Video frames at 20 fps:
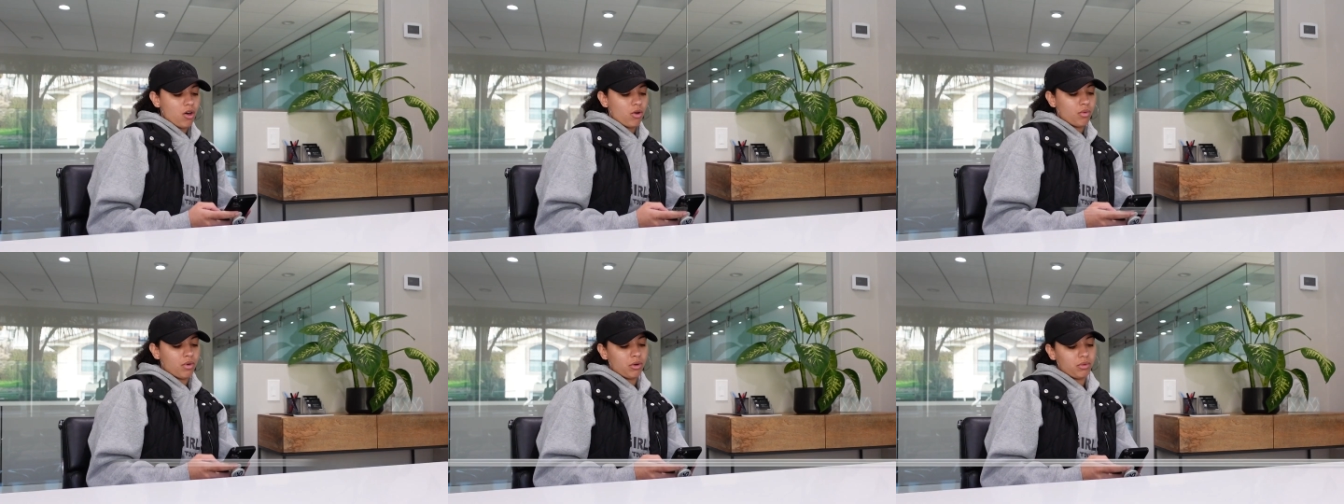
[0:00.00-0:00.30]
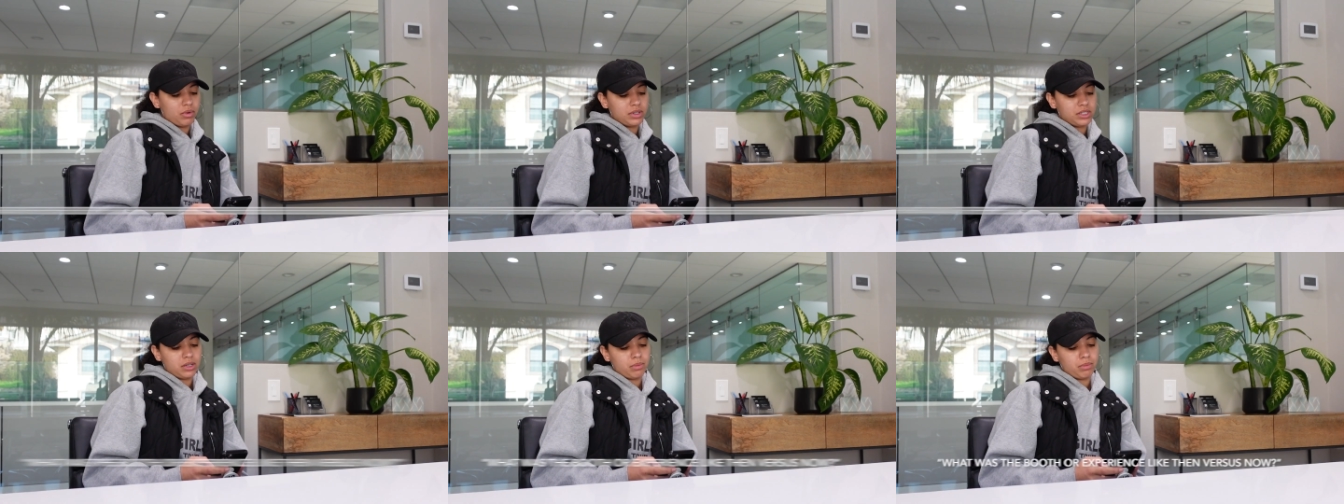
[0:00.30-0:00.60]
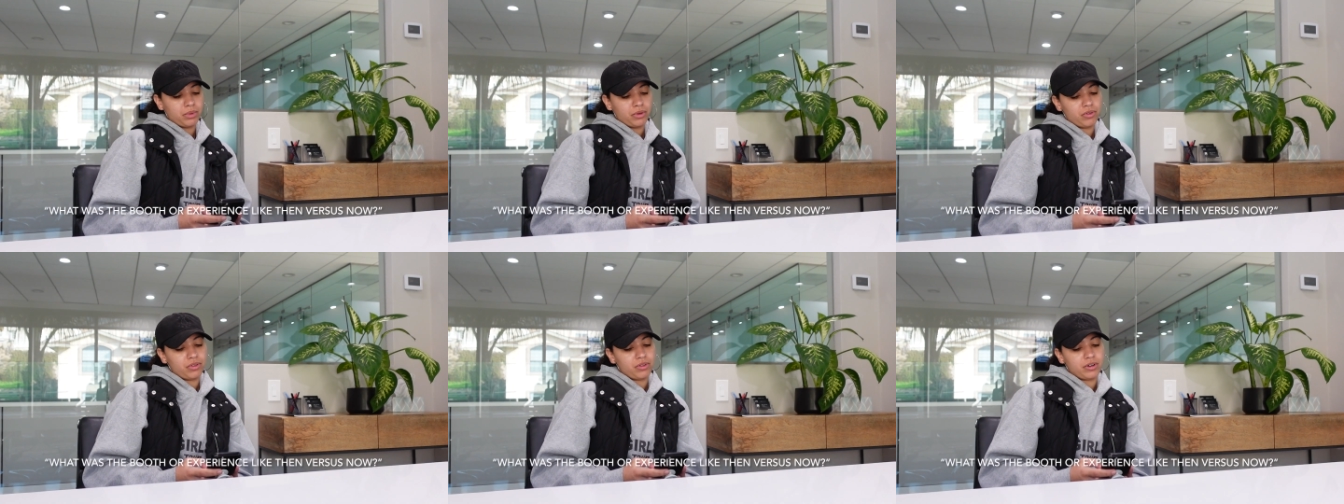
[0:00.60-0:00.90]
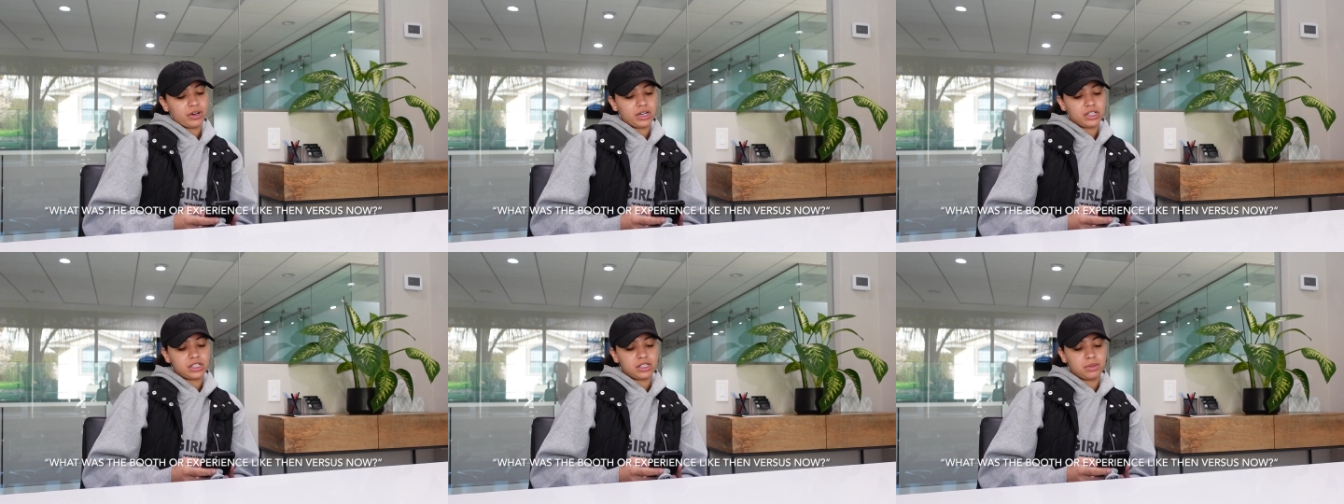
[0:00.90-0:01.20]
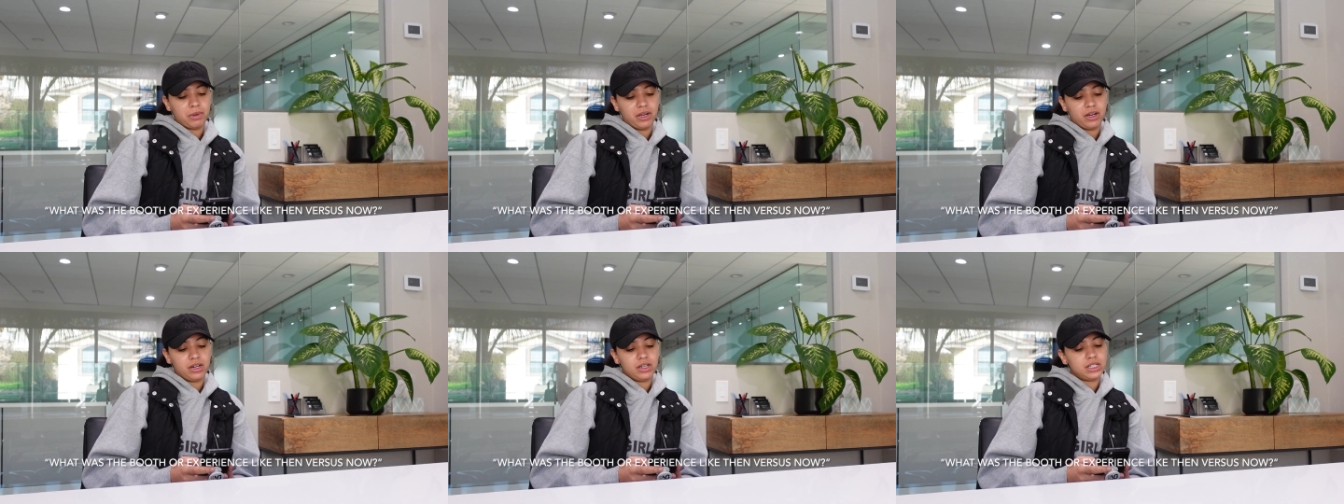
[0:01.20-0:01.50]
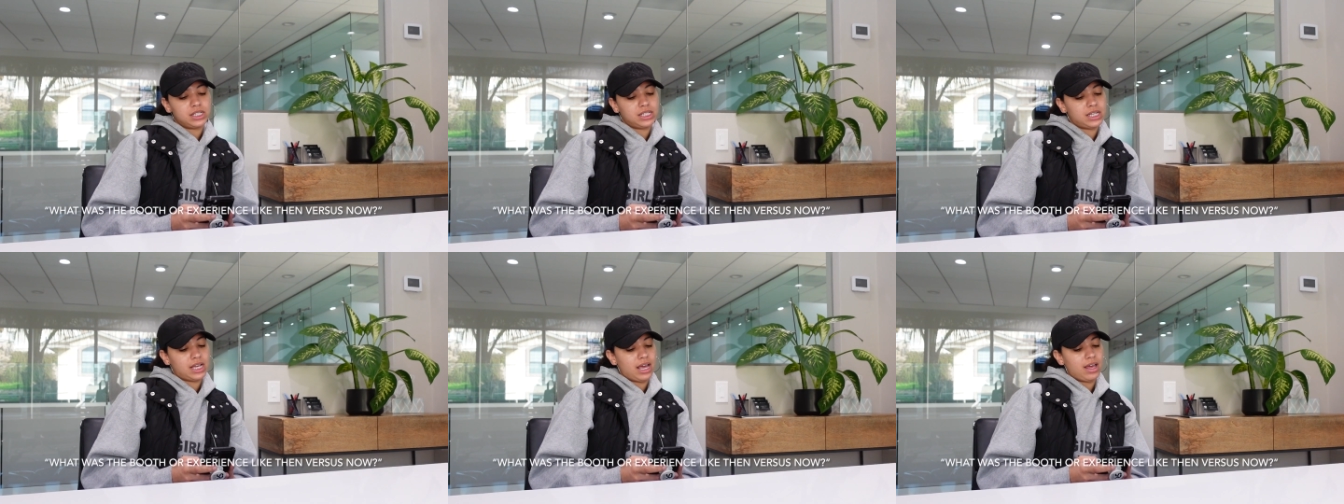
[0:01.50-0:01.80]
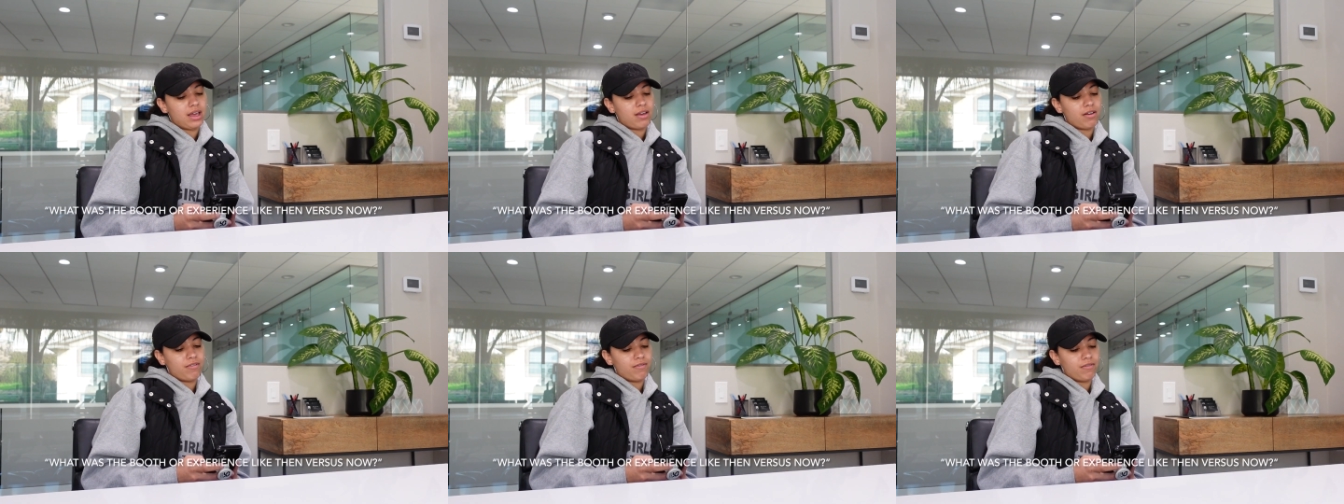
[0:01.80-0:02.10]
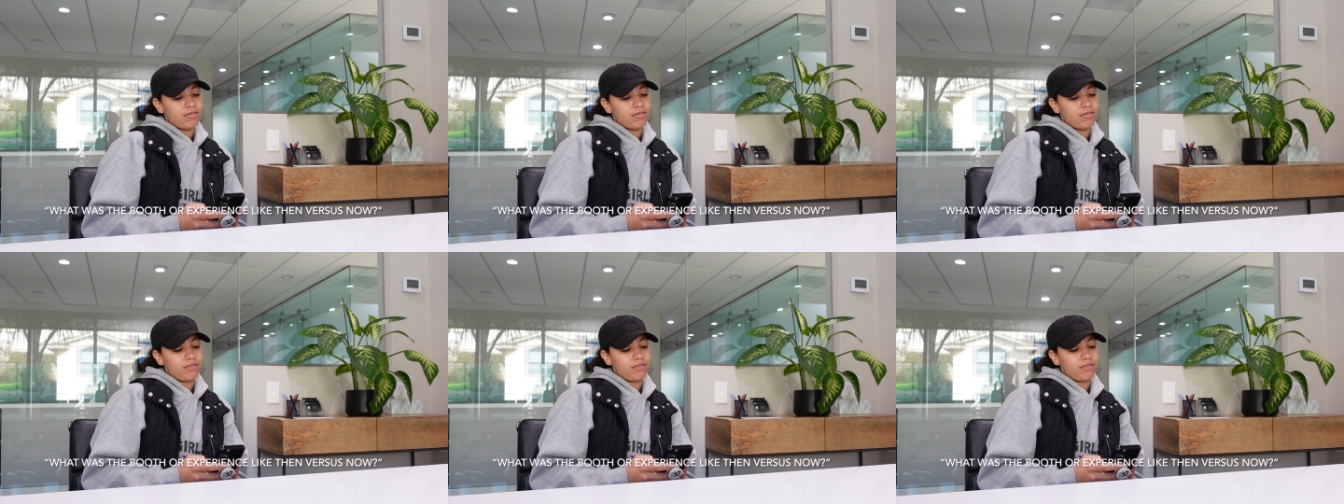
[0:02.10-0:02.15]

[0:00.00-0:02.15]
What was the booth or experience like